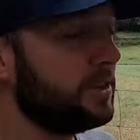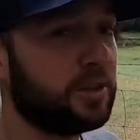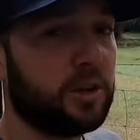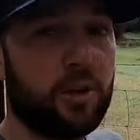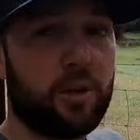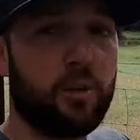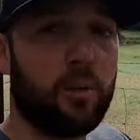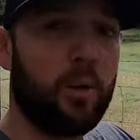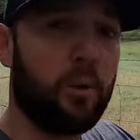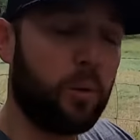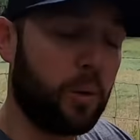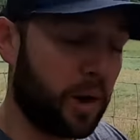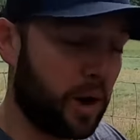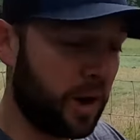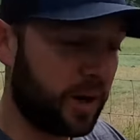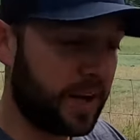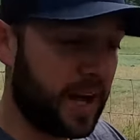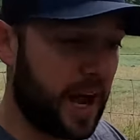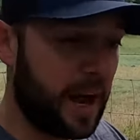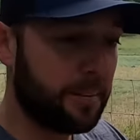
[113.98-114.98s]
So
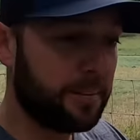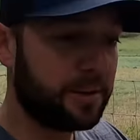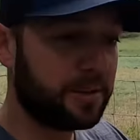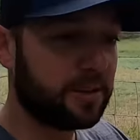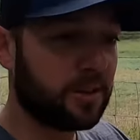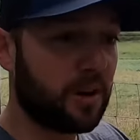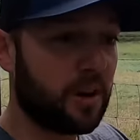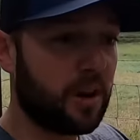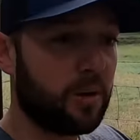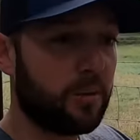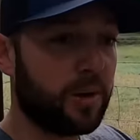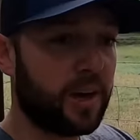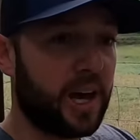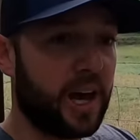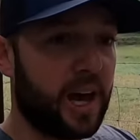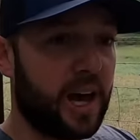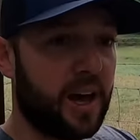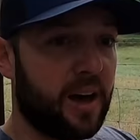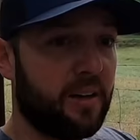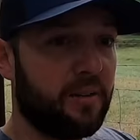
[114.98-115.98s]
where our cabins are, we
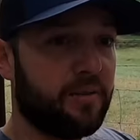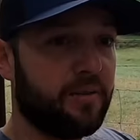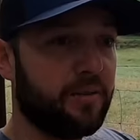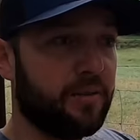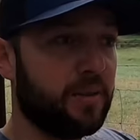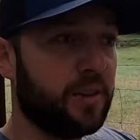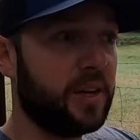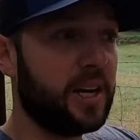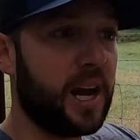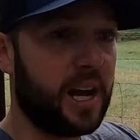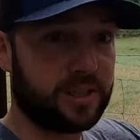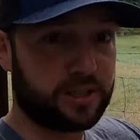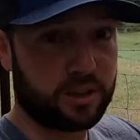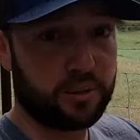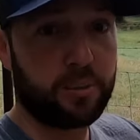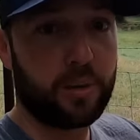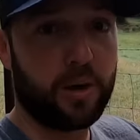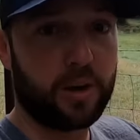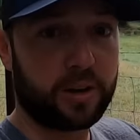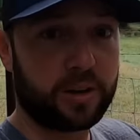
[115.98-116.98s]
have the
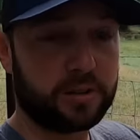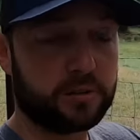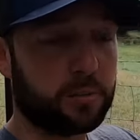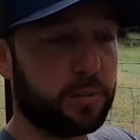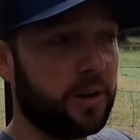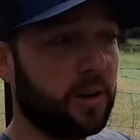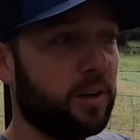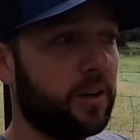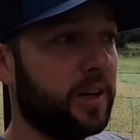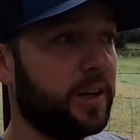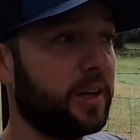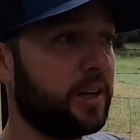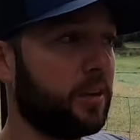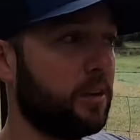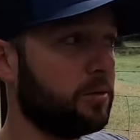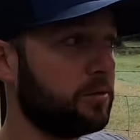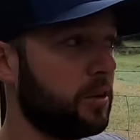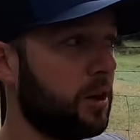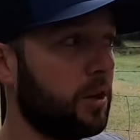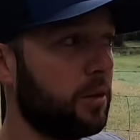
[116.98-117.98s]
national park as well. It
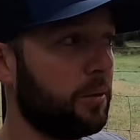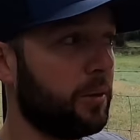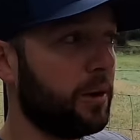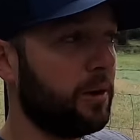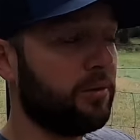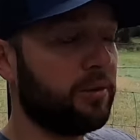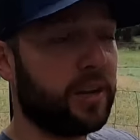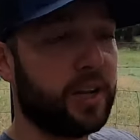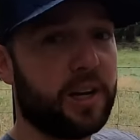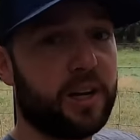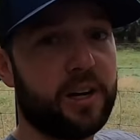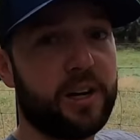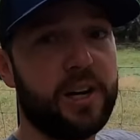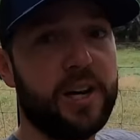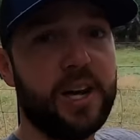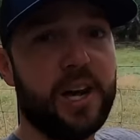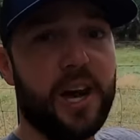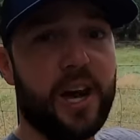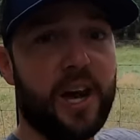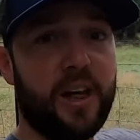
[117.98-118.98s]
goes all the way over there,
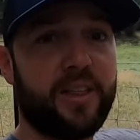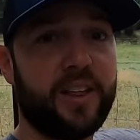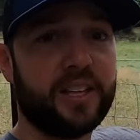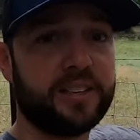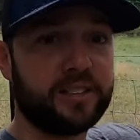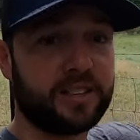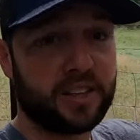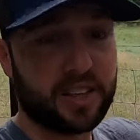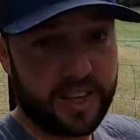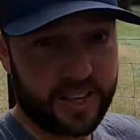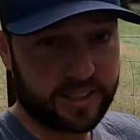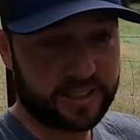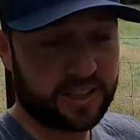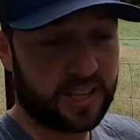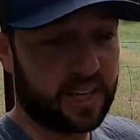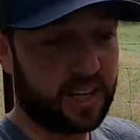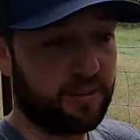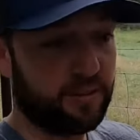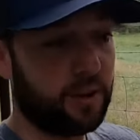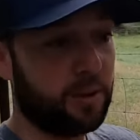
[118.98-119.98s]
and that's the lake
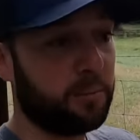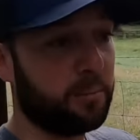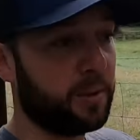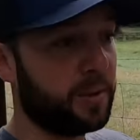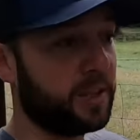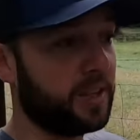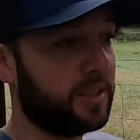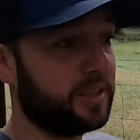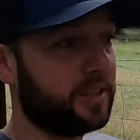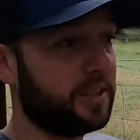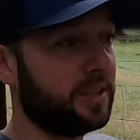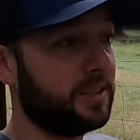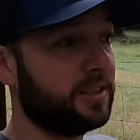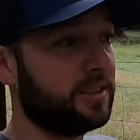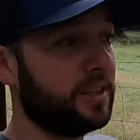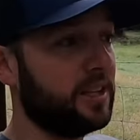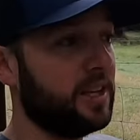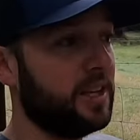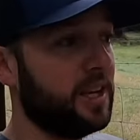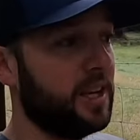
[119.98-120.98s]
side of it. But this
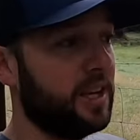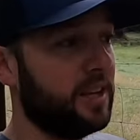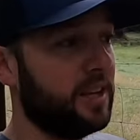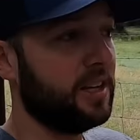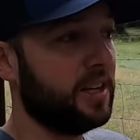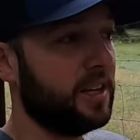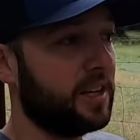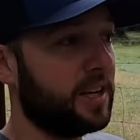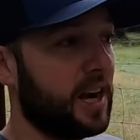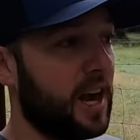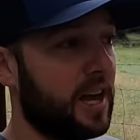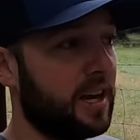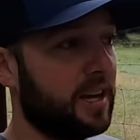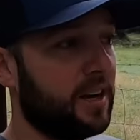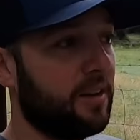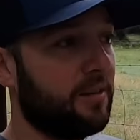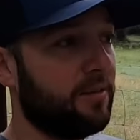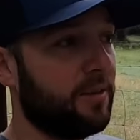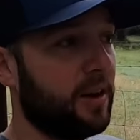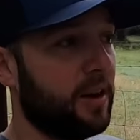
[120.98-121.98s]
is the kind
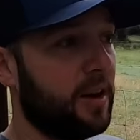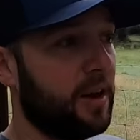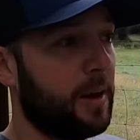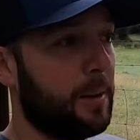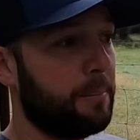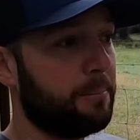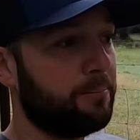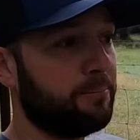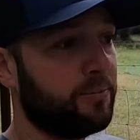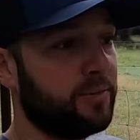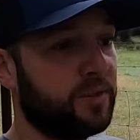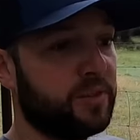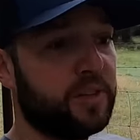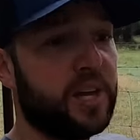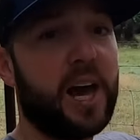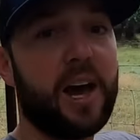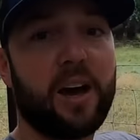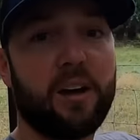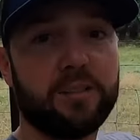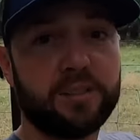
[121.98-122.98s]
of um,
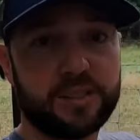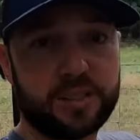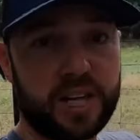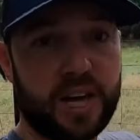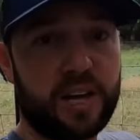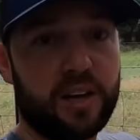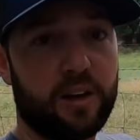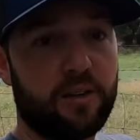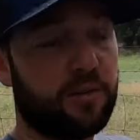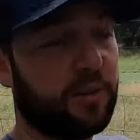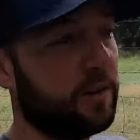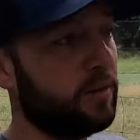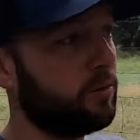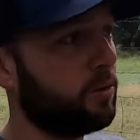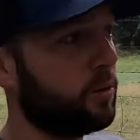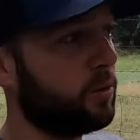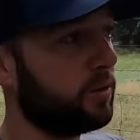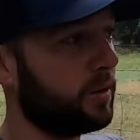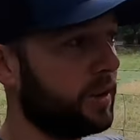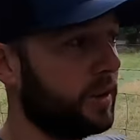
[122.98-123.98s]
town side of it,
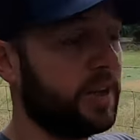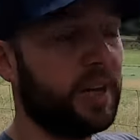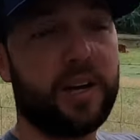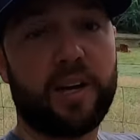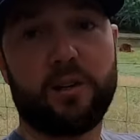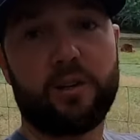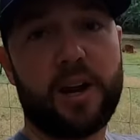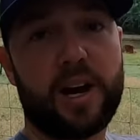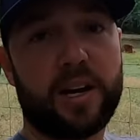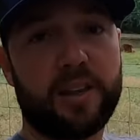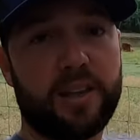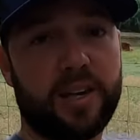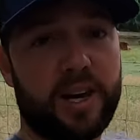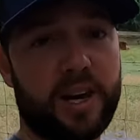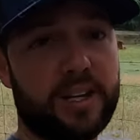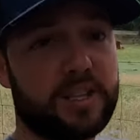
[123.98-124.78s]
and we're getting right at the